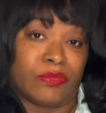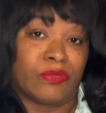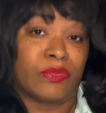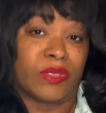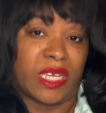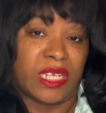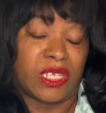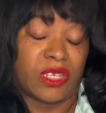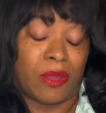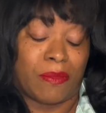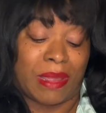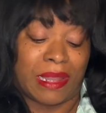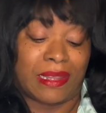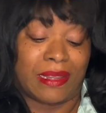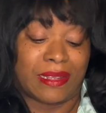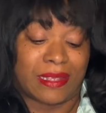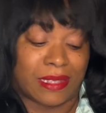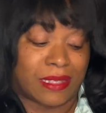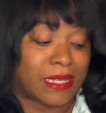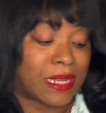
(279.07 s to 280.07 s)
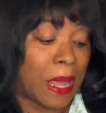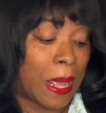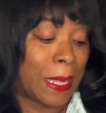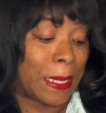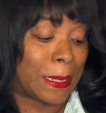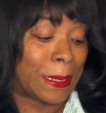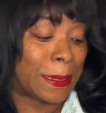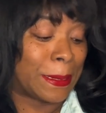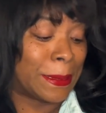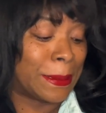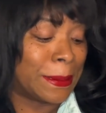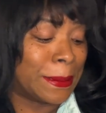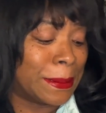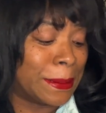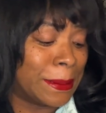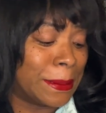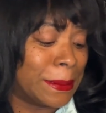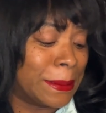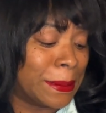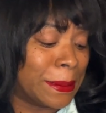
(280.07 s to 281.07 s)
it's on my list.
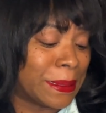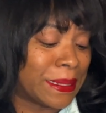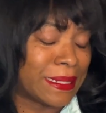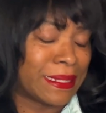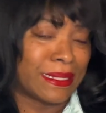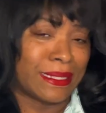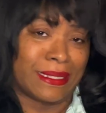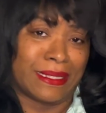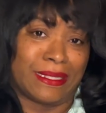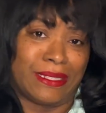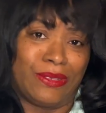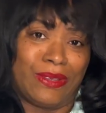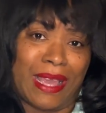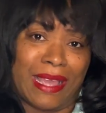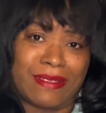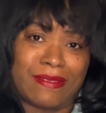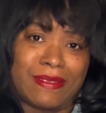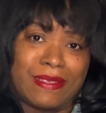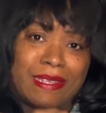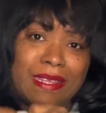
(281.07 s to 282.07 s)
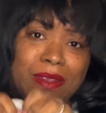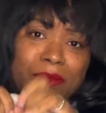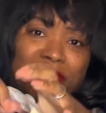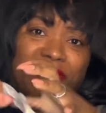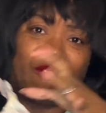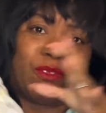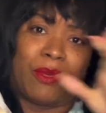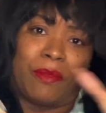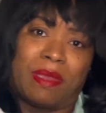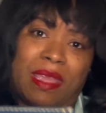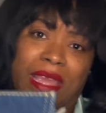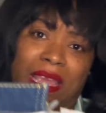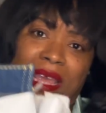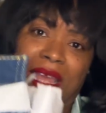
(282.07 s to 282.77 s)
You guys have seen it before me.